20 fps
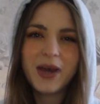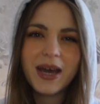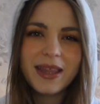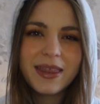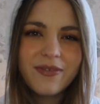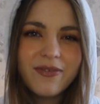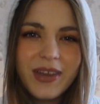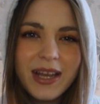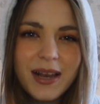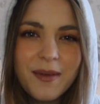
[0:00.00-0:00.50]
what I
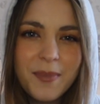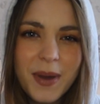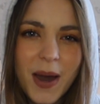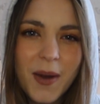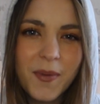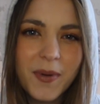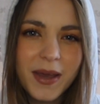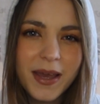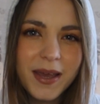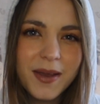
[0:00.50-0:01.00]
feel
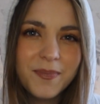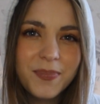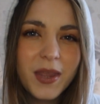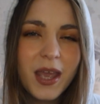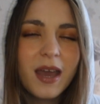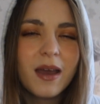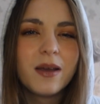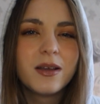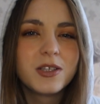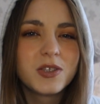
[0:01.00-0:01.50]
about it.
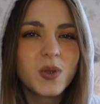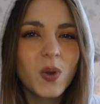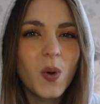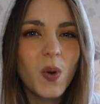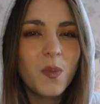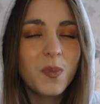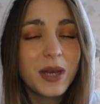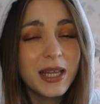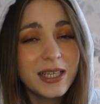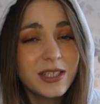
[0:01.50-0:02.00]

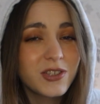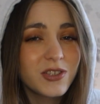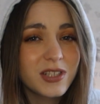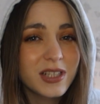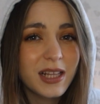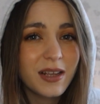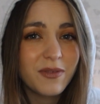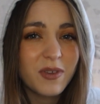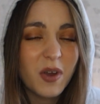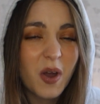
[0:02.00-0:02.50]
So please
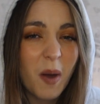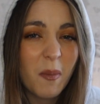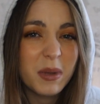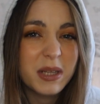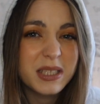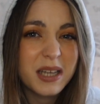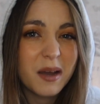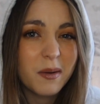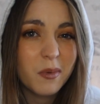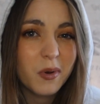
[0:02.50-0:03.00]
just leave the
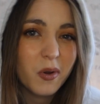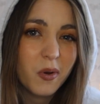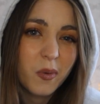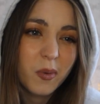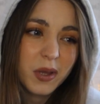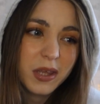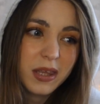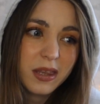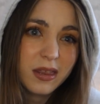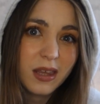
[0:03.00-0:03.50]
comment down below
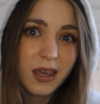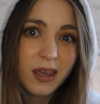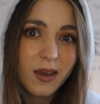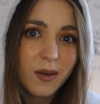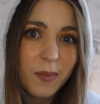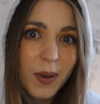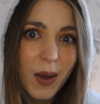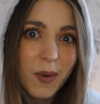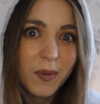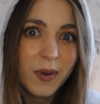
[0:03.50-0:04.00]
what you think
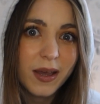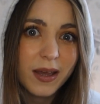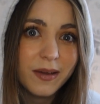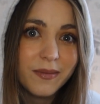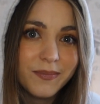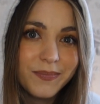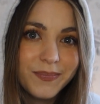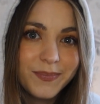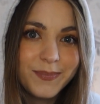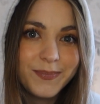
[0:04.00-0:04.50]
about it.